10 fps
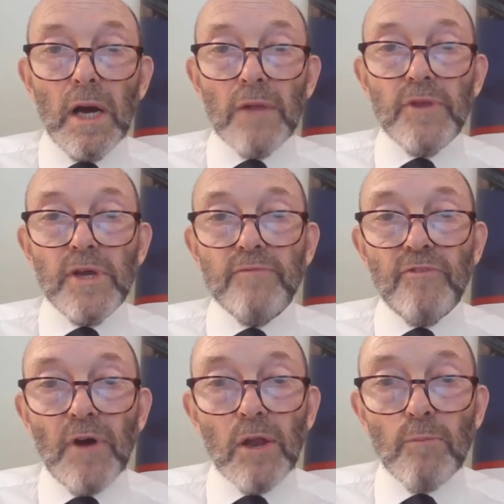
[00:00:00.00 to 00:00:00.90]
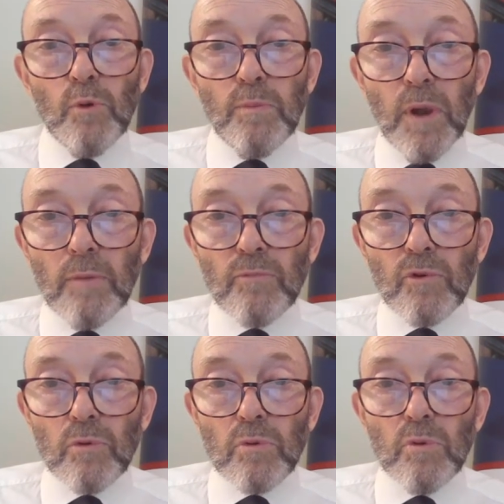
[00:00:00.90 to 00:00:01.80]
and the infallible plumb
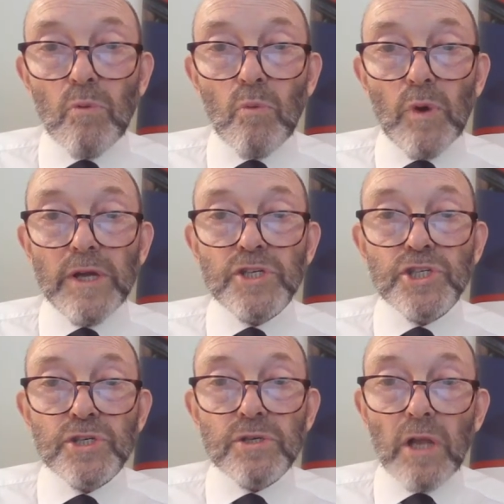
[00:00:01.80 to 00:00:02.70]
rule, which,